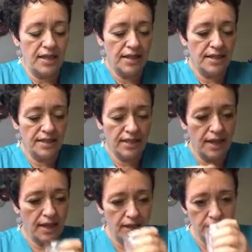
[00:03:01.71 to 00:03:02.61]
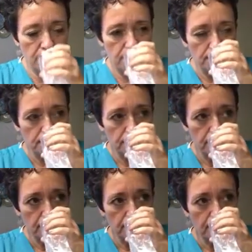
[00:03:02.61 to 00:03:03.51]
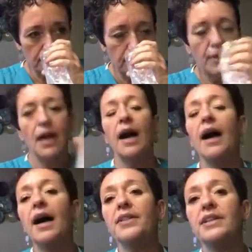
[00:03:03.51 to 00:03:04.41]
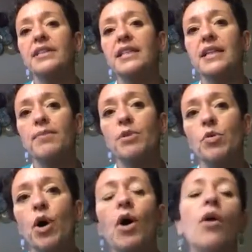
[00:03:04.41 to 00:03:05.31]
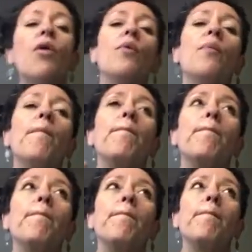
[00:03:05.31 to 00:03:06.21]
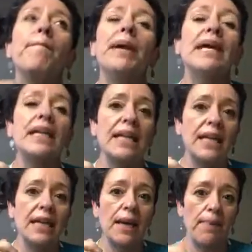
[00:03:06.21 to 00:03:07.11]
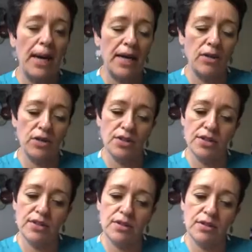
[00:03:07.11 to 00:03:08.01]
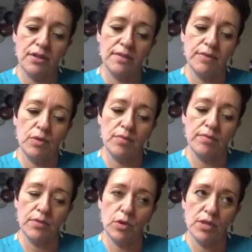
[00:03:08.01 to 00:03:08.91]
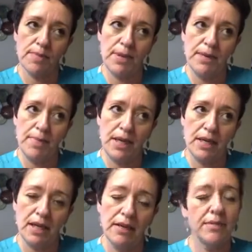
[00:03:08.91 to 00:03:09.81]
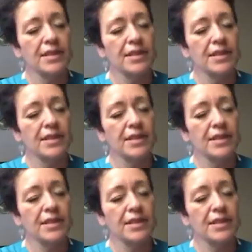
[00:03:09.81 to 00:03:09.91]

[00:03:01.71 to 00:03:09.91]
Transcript: this is the DW Home Peony Petals, or is it Pink Peony?